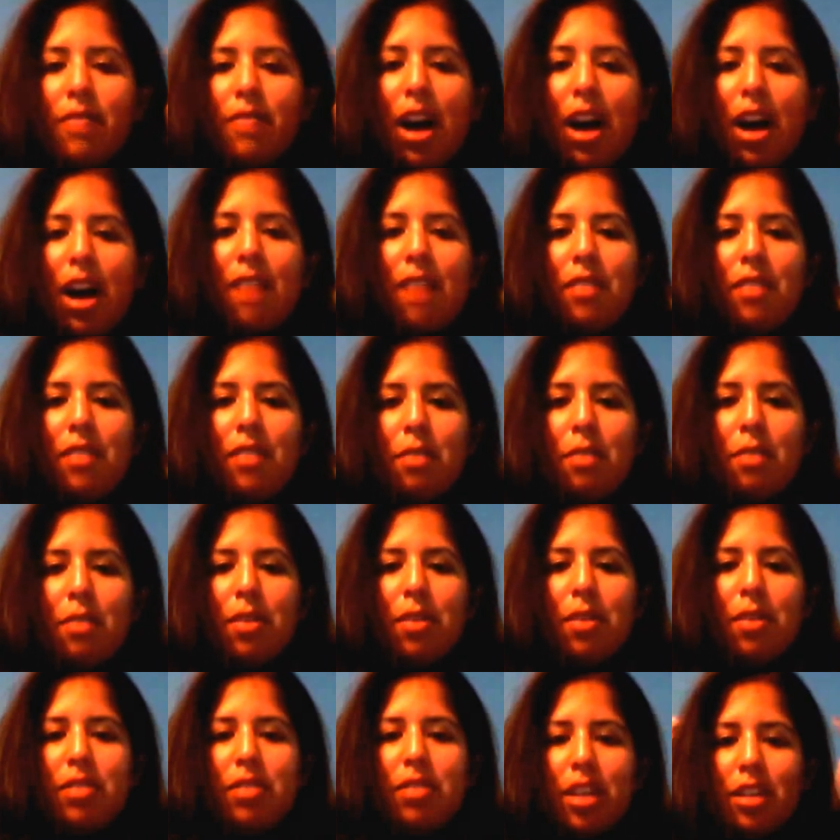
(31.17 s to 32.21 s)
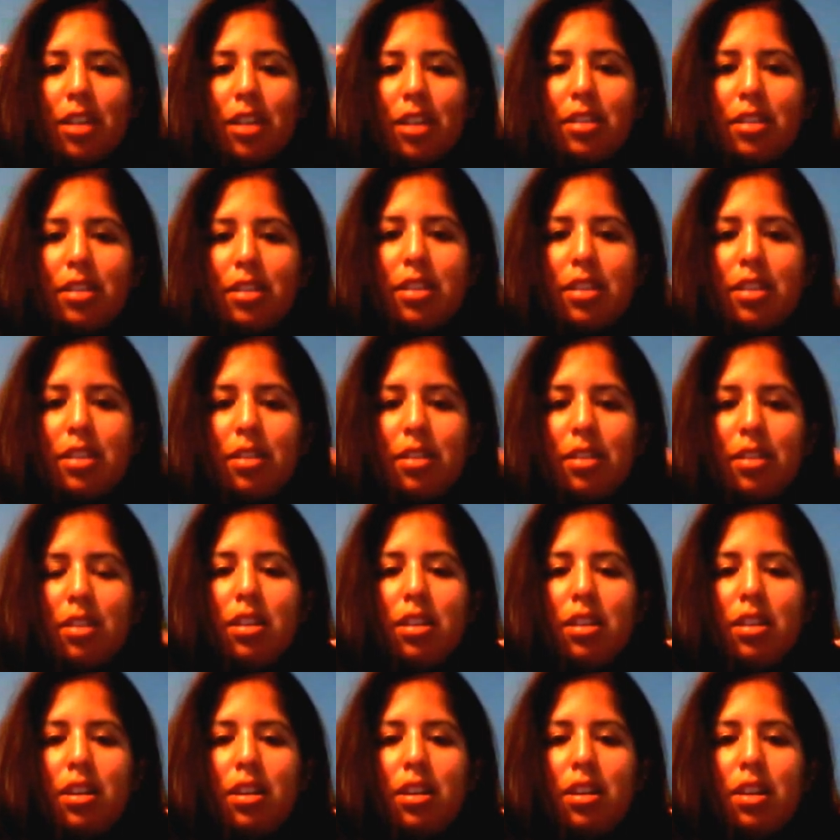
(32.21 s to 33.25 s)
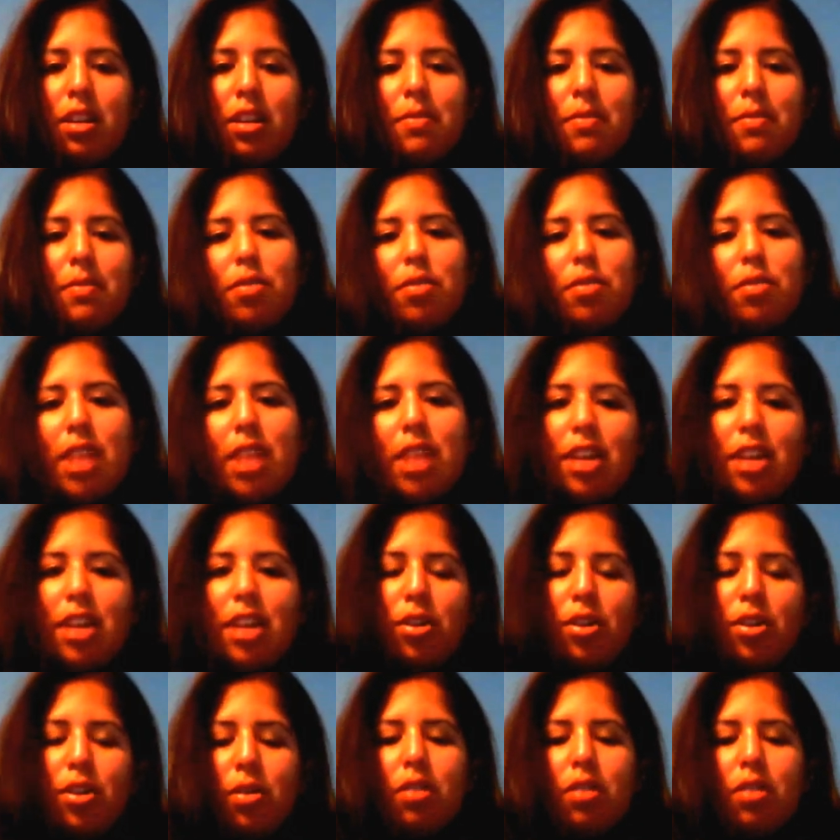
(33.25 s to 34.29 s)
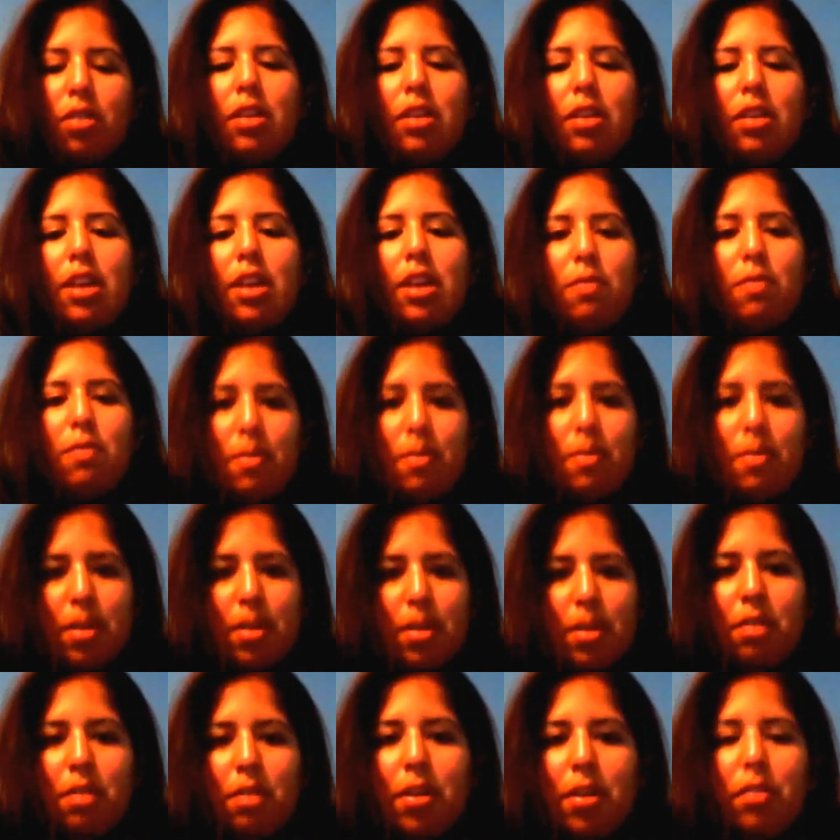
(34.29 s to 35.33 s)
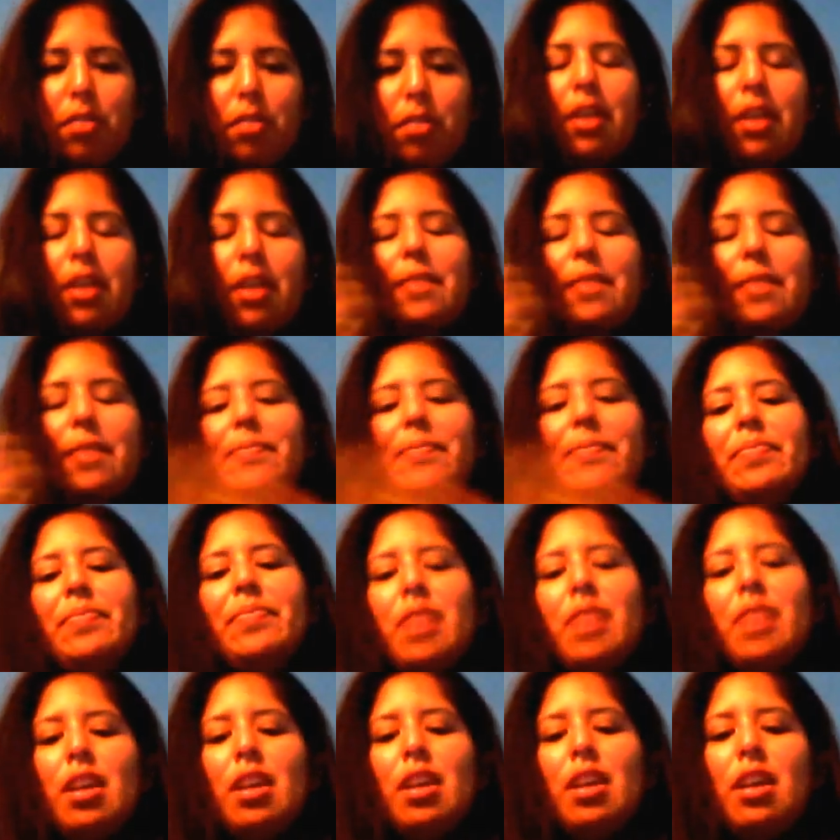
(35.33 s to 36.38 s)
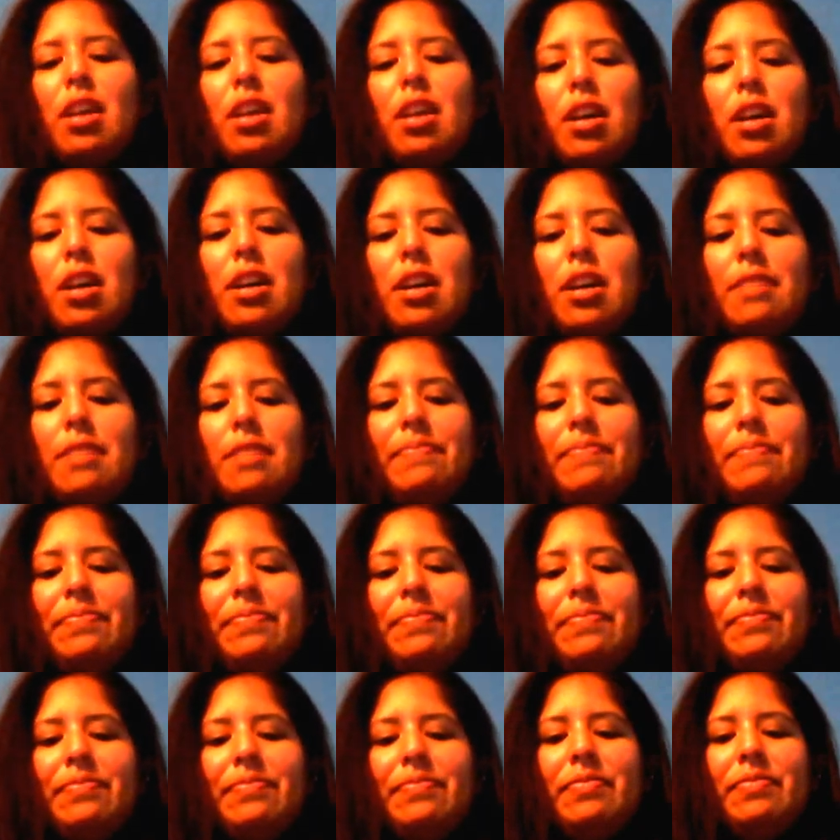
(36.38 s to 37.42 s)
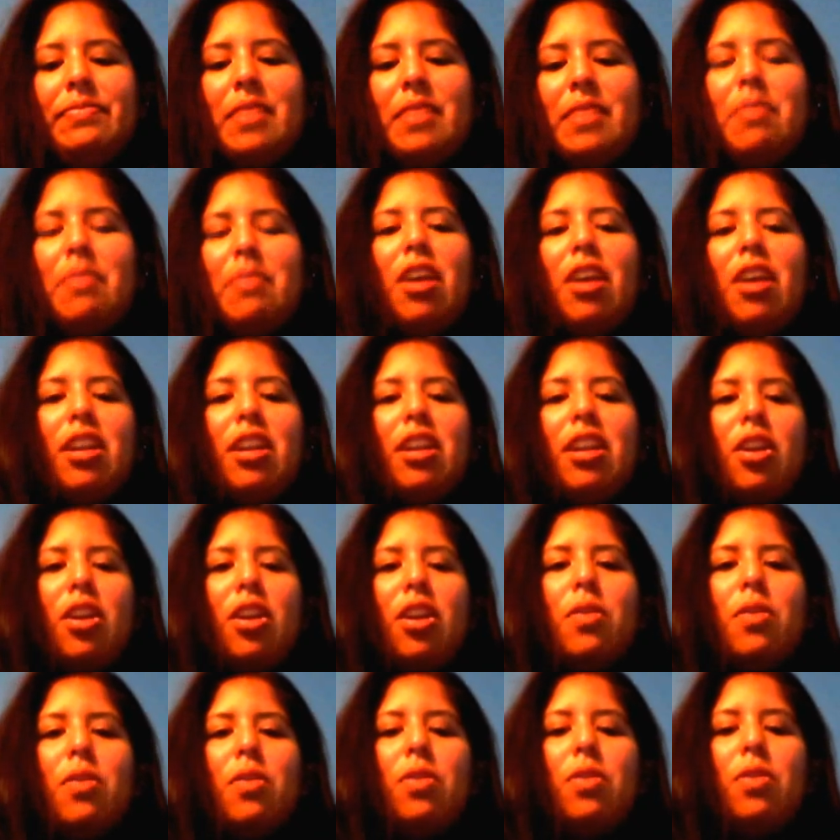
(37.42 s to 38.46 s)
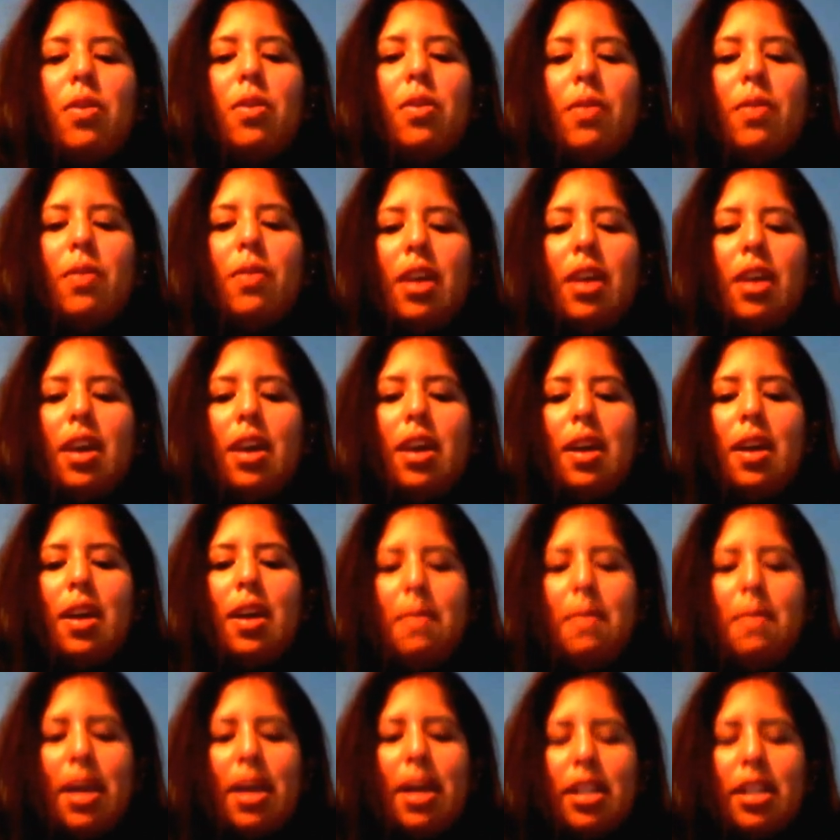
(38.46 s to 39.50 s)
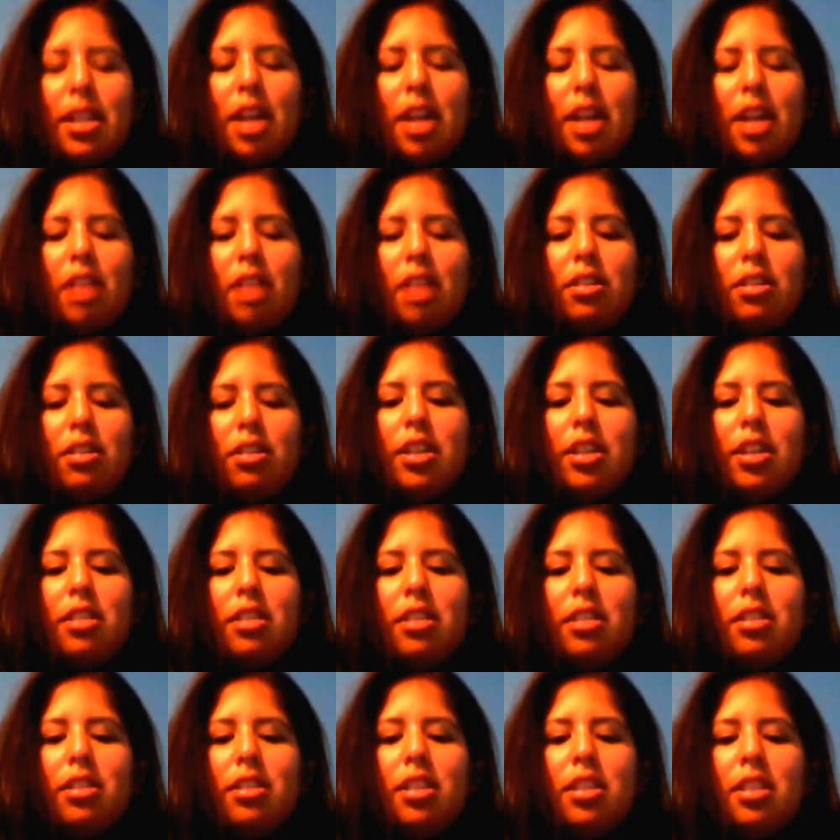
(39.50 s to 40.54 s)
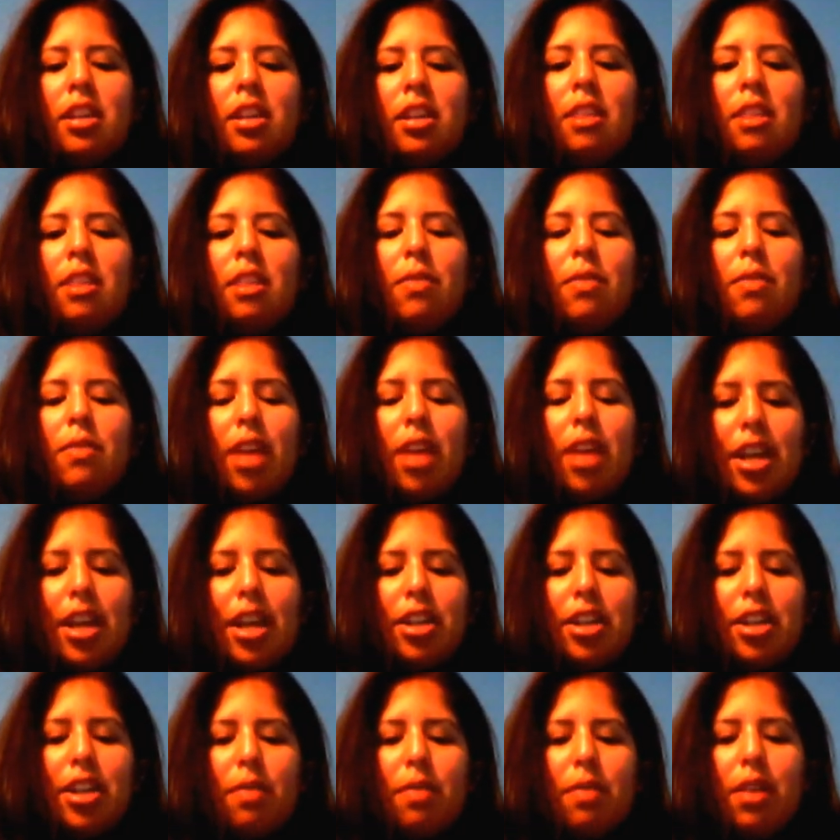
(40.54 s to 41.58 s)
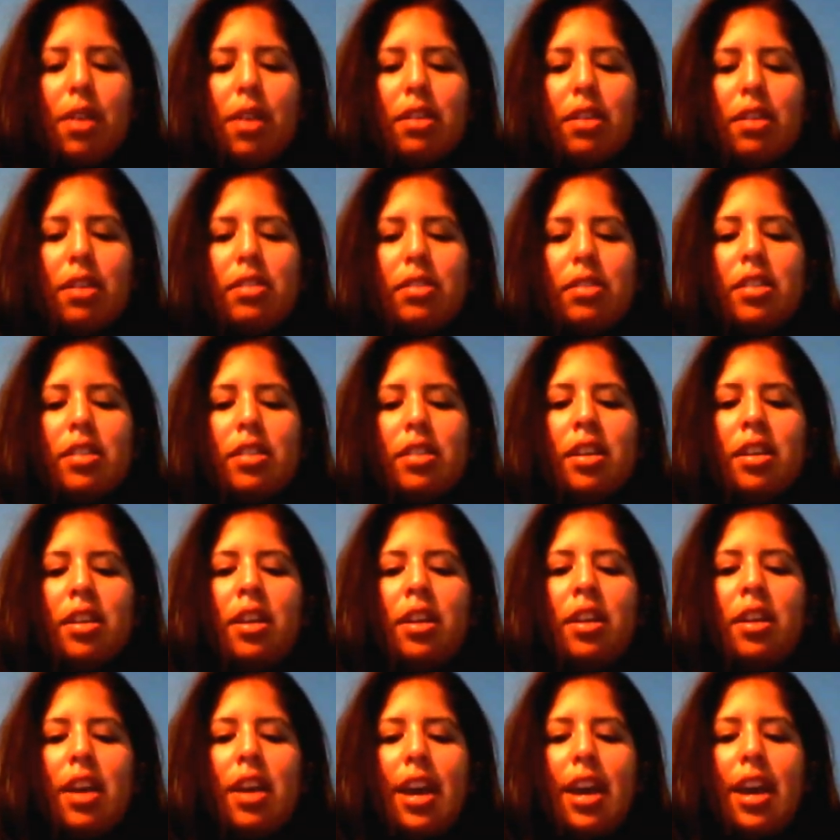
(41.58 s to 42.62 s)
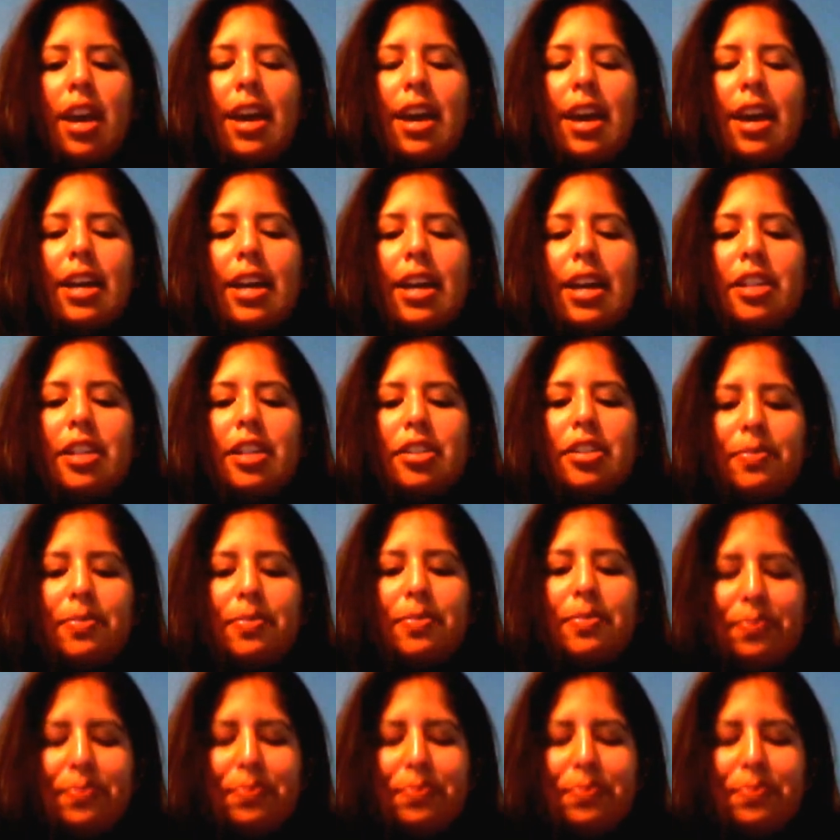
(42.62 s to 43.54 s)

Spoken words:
5 ear piercings, so 10 total, and 1 belly button ring. I'm trying to go through pain tolerance, what age I was, and